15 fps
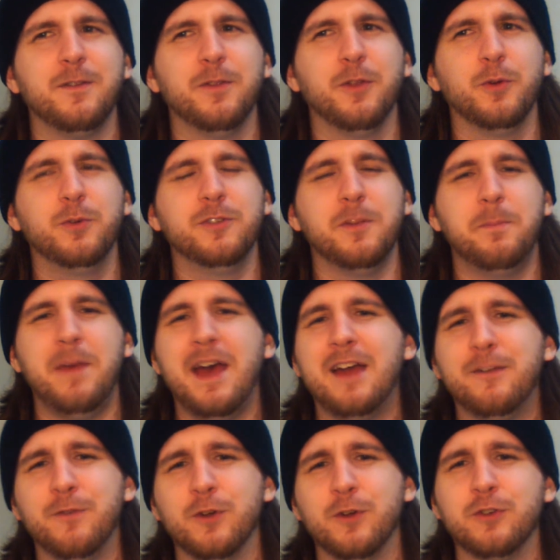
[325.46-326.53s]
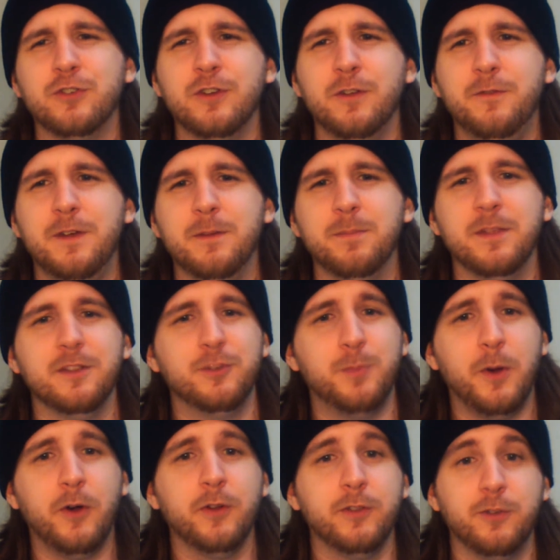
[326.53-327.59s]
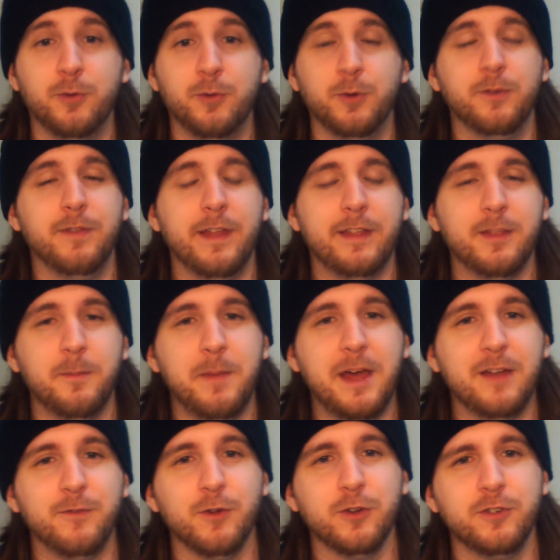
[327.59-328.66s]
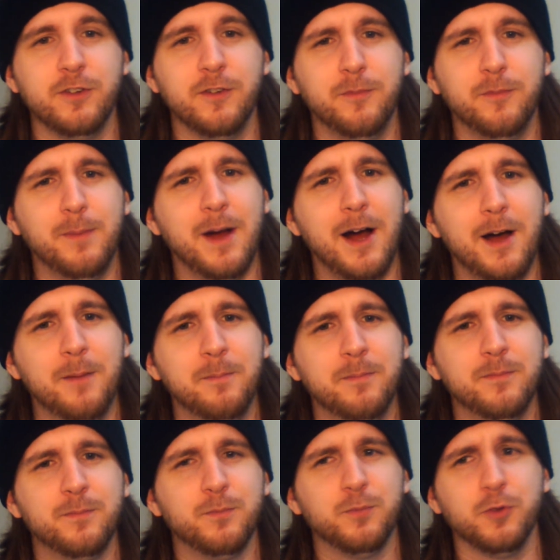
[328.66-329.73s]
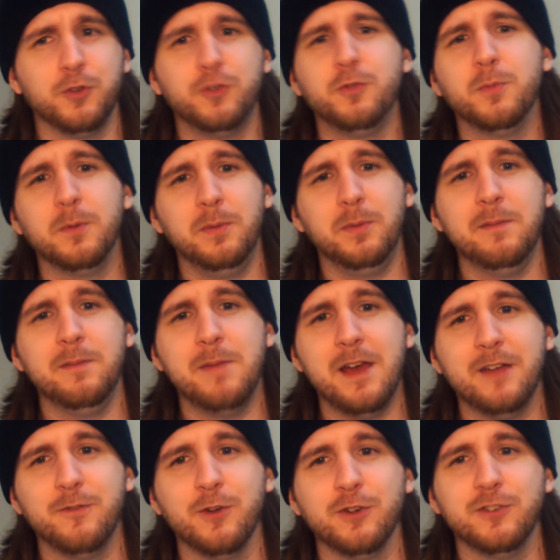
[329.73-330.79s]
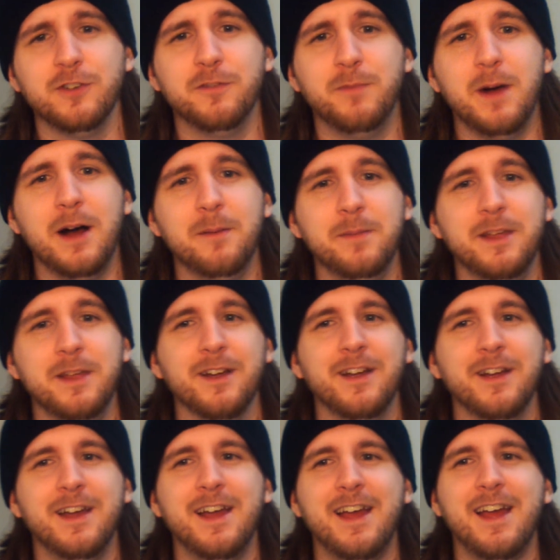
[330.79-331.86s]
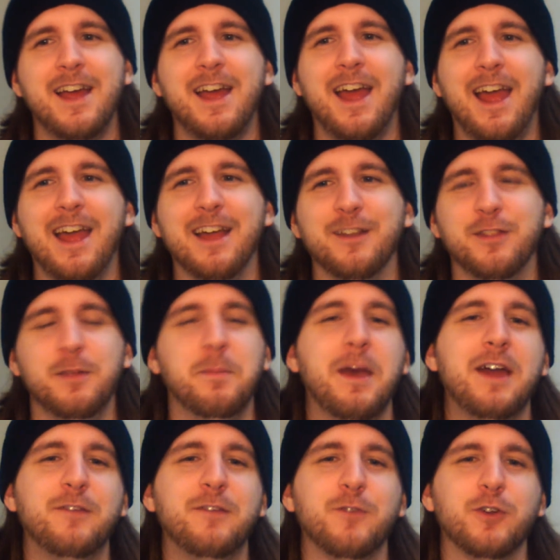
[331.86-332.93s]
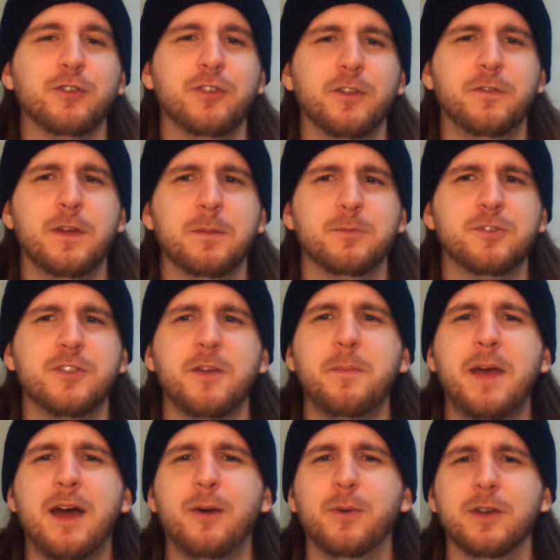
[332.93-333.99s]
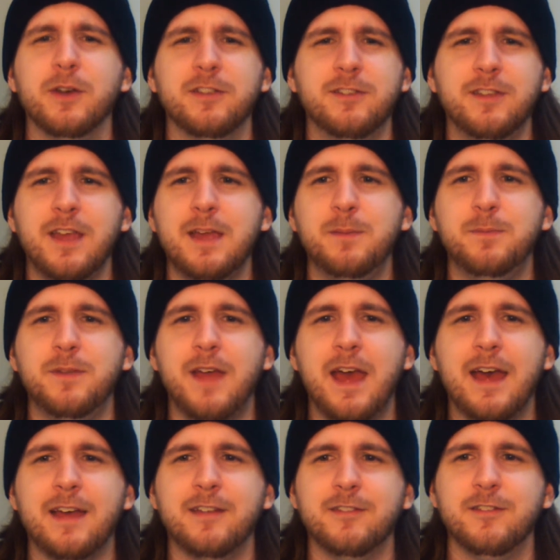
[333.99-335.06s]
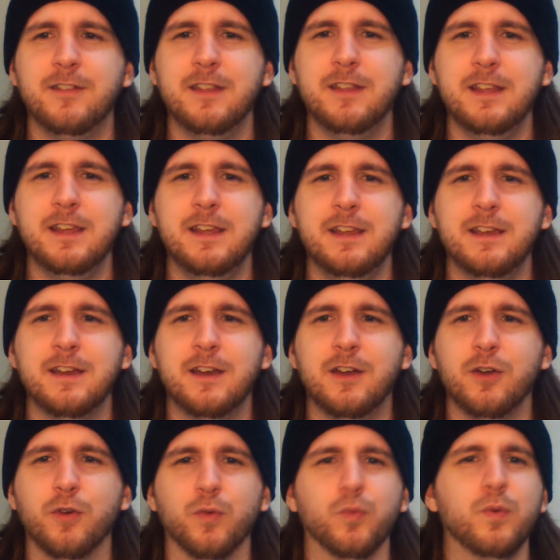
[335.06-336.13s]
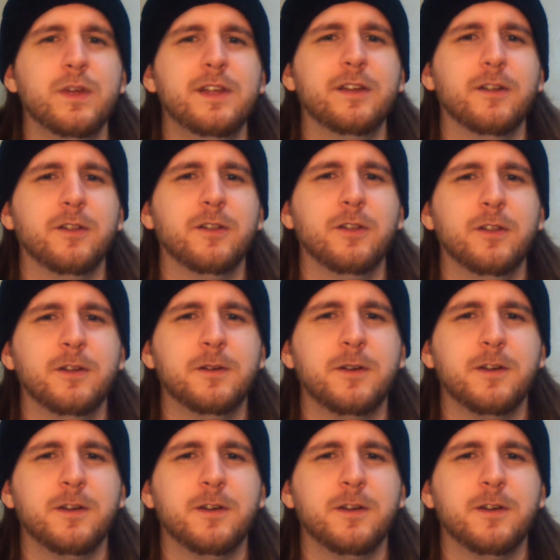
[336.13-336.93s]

there was a bad version of him that spawned sort of like the bad version of Baam, presumably bad version of Baam here, and the bad version of him somehow escaped as the real